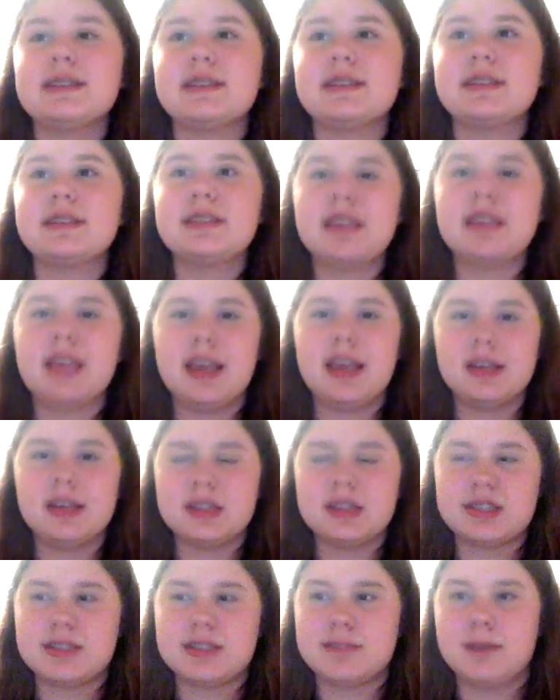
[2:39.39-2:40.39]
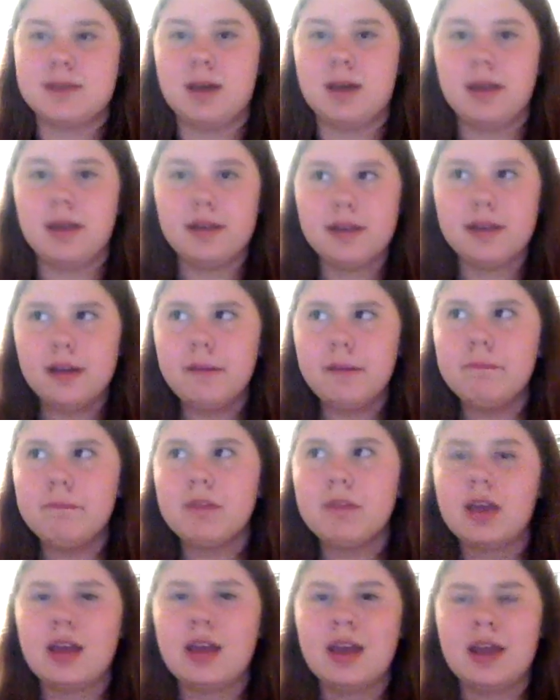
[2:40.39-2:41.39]
Disneyland is smaller,
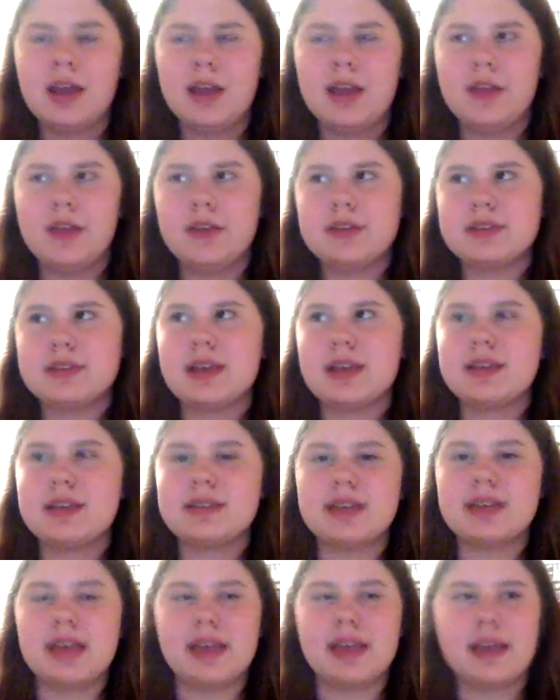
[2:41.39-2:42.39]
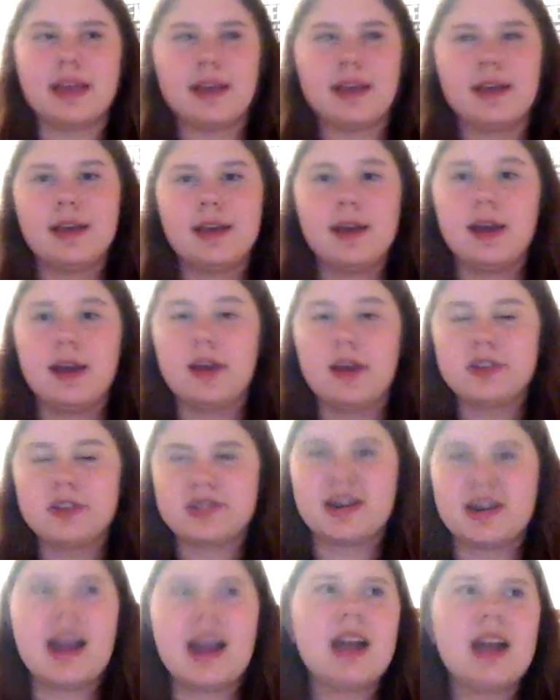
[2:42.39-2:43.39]
and there's less, like,
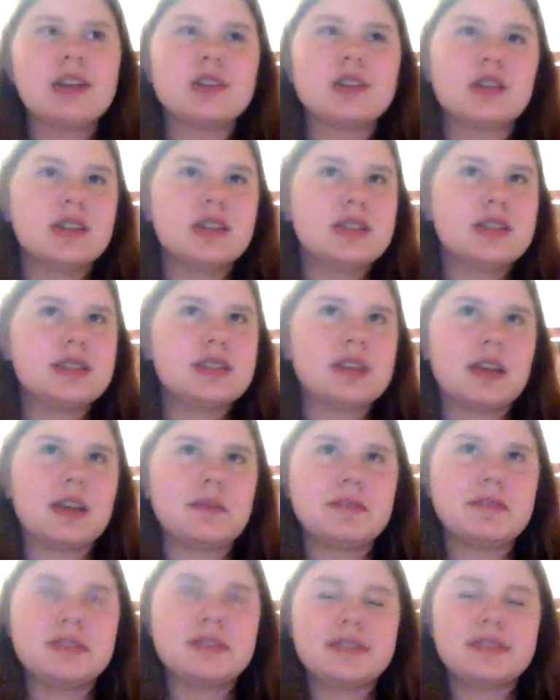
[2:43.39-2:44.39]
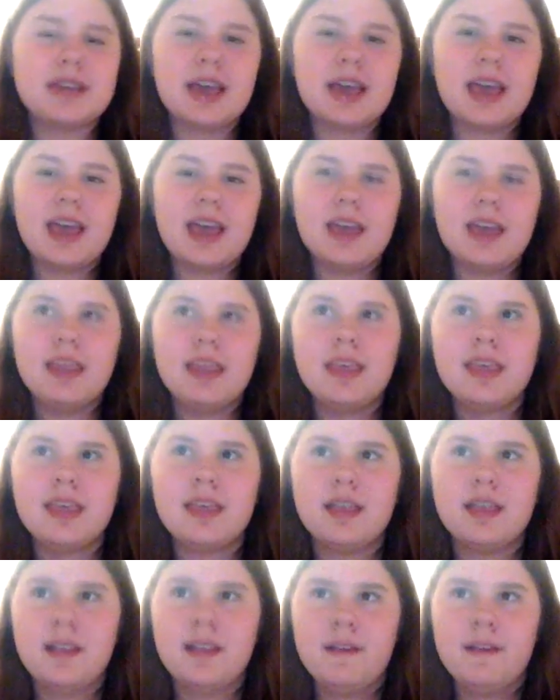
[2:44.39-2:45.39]
attractions, I would say.
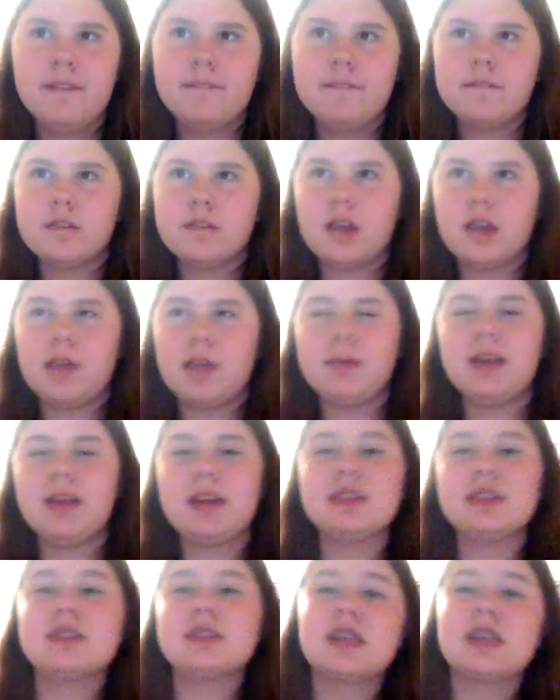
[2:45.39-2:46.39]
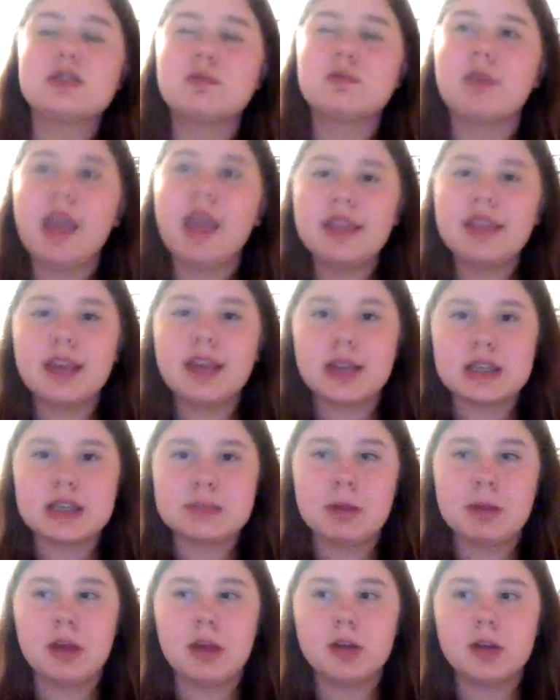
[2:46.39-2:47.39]
I mean, it's great that it's
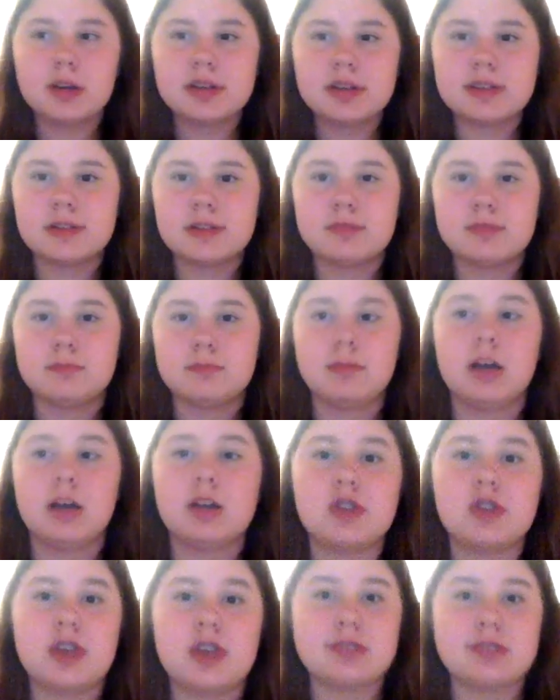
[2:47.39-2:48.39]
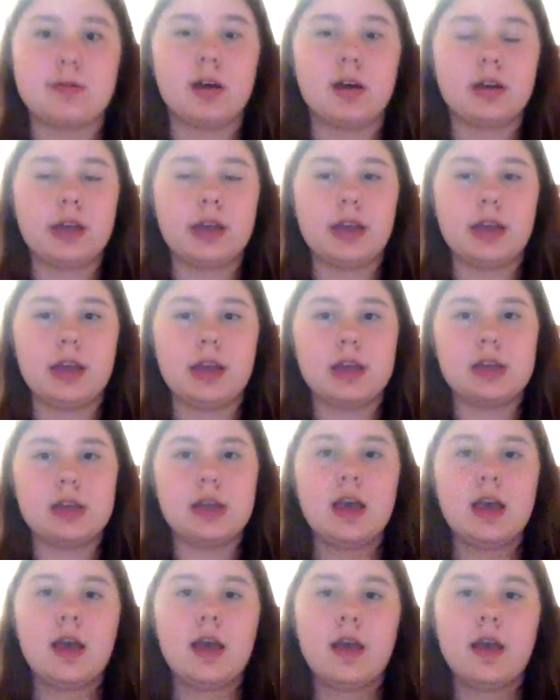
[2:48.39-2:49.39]
smaller, because there's much less walking and
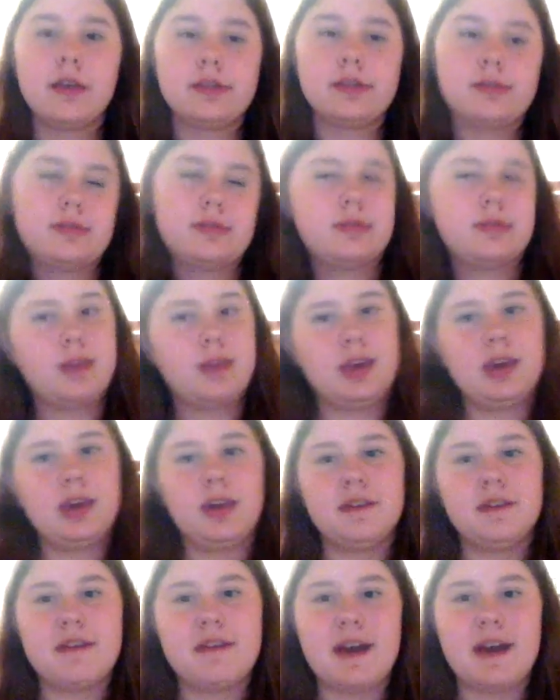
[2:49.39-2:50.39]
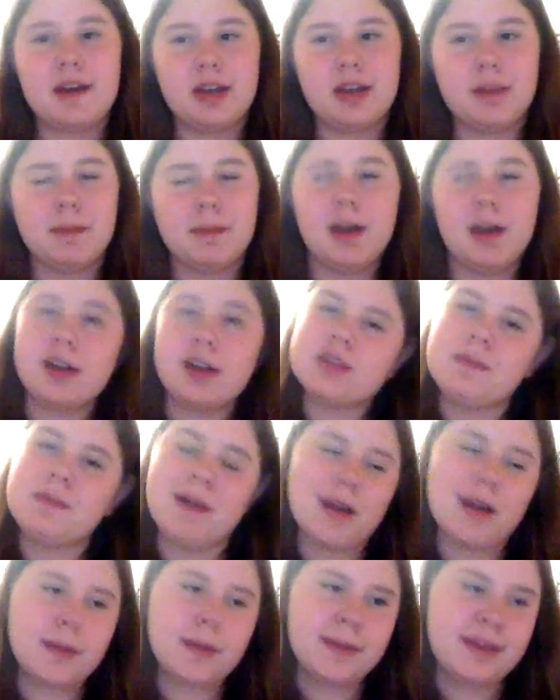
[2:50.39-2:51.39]
thinking of how to get park to
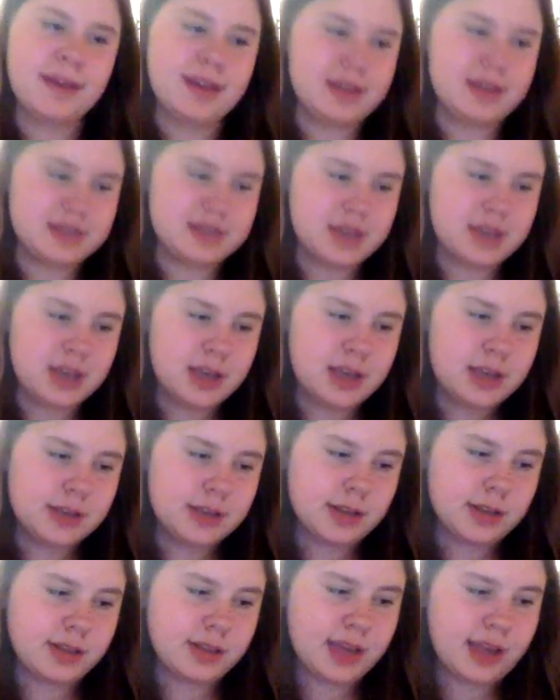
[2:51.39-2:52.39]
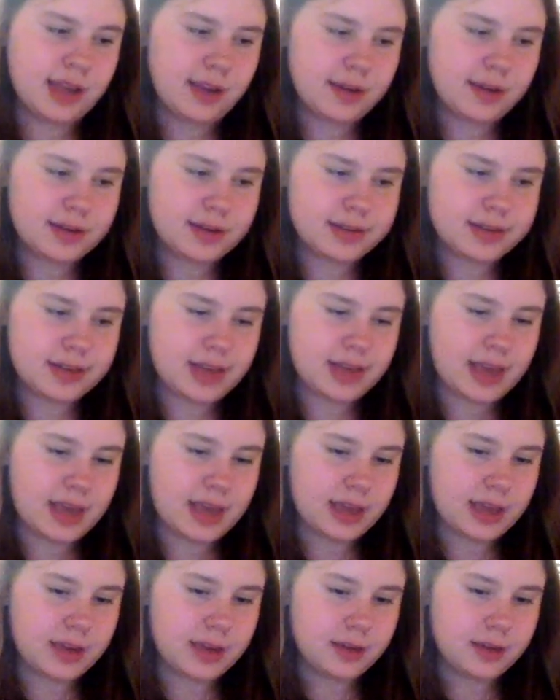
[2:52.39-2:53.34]
park, because the layout is like